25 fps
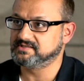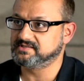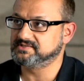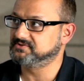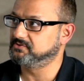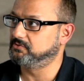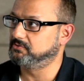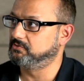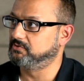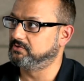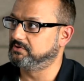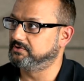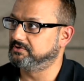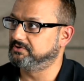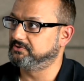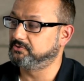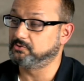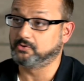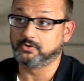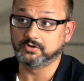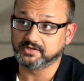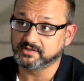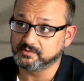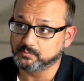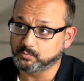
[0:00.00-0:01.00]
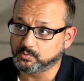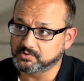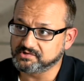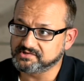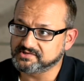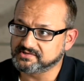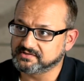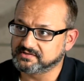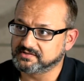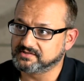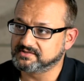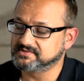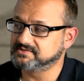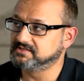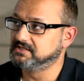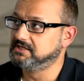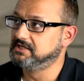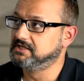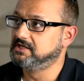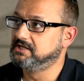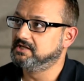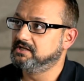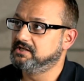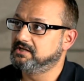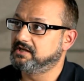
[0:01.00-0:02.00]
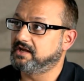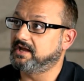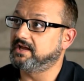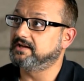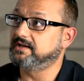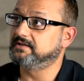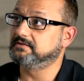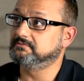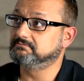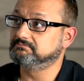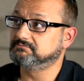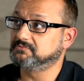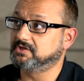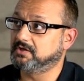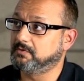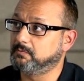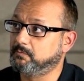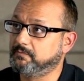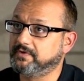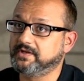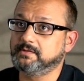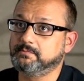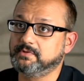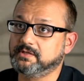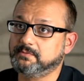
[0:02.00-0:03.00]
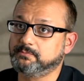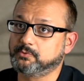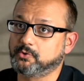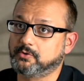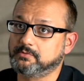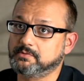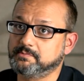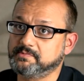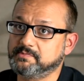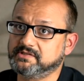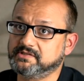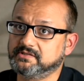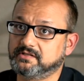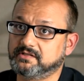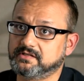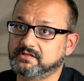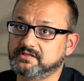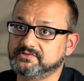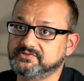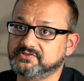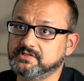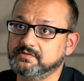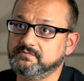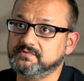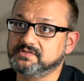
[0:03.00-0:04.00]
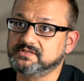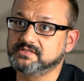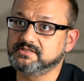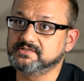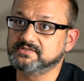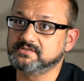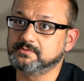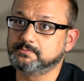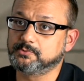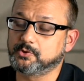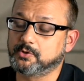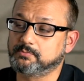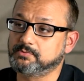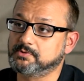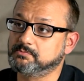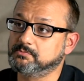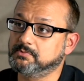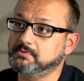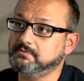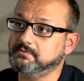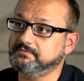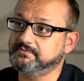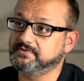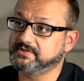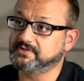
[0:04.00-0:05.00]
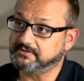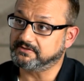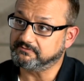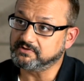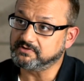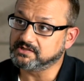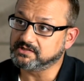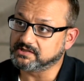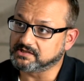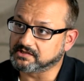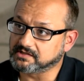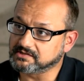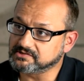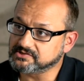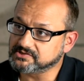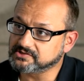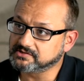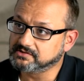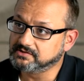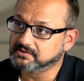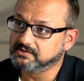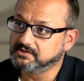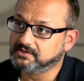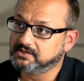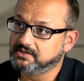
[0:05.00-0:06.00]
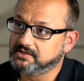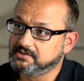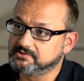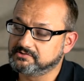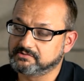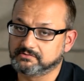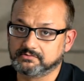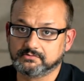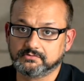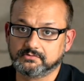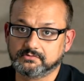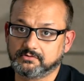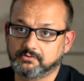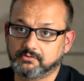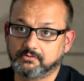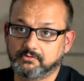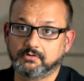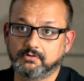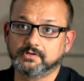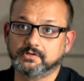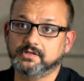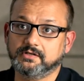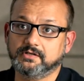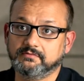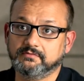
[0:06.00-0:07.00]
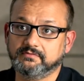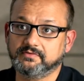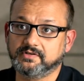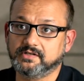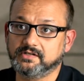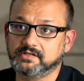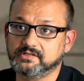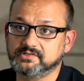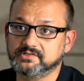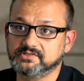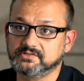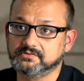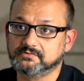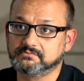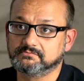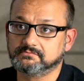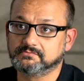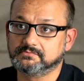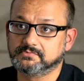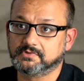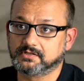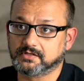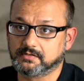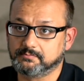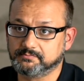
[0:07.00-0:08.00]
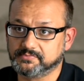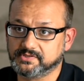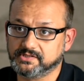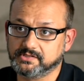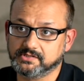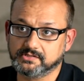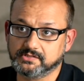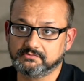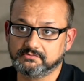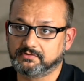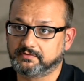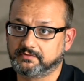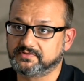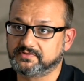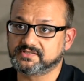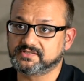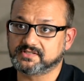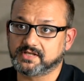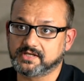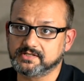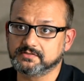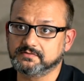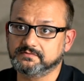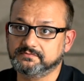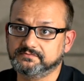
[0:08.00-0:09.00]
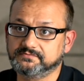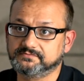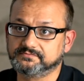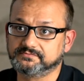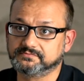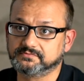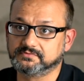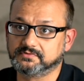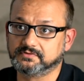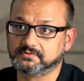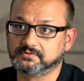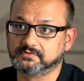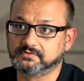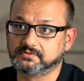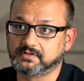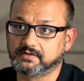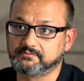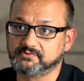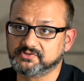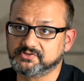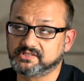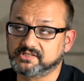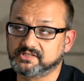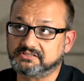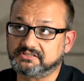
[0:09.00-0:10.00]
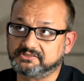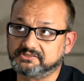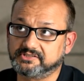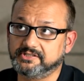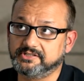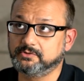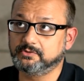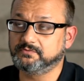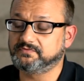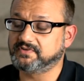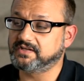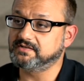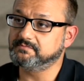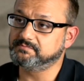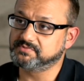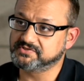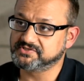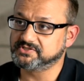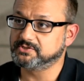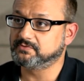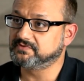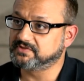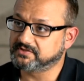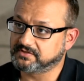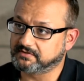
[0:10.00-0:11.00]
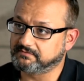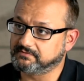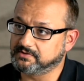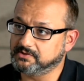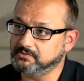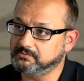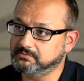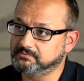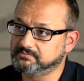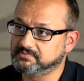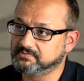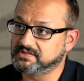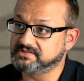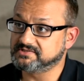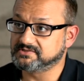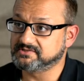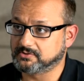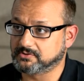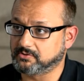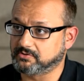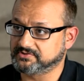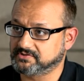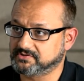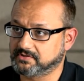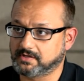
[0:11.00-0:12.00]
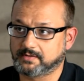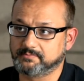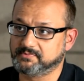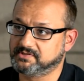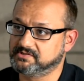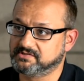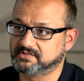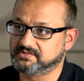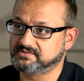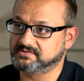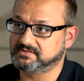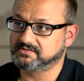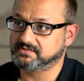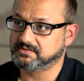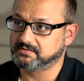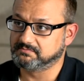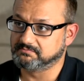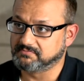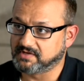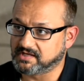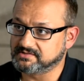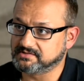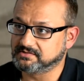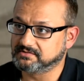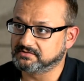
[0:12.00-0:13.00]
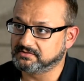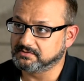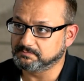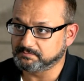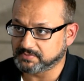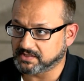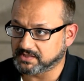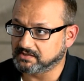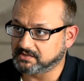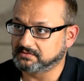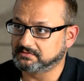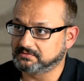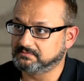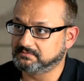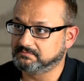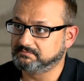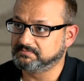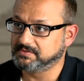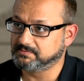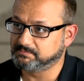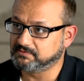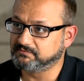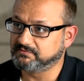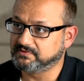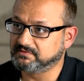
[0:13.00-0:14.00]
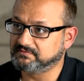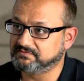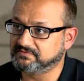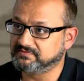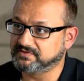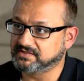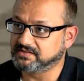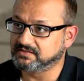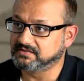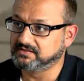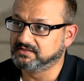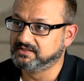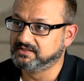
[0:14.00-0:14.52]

or wrong invoices, and a very big problem in the industry, which is the problem of revenue leakage. So on an average, a company of the size of, I would say, like 3 to 5% of the revenue is lost. I mean, just imagine the pain people will feel